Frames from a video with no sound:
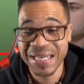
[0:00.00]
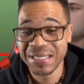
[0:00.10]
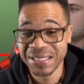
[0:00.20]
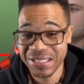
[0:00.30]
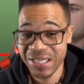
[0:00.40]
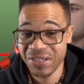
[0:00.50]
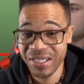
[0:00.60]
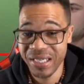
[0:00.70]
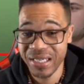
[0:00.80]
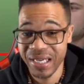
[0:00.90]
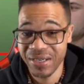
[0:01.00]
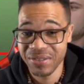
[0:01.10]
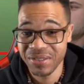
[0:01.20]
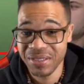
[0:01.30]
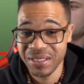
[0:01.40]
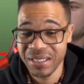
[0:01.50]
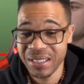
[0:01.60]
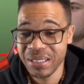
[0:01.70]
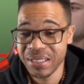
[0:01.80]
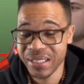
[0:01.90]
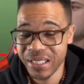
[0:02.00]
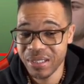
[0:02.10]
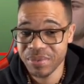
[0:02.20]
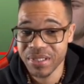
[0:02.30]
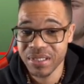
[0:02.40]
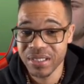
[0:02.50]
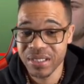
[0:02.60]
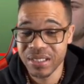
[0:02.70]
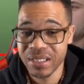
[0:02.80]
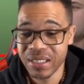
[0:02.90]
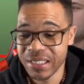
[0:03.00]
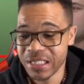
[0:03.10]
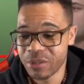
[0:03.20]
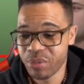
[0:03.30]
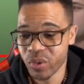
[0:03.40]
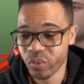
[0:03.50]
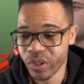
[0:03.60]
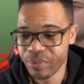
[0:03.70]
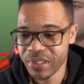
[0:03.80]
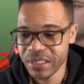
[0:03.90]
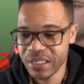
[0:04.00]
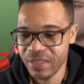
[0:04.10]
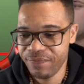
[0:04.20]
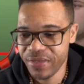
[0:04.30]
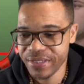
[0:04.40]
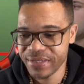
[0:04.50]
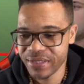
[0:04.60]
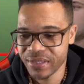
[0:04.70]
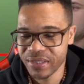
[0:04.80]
Did y'all hear that now? Clamps is perimeter defense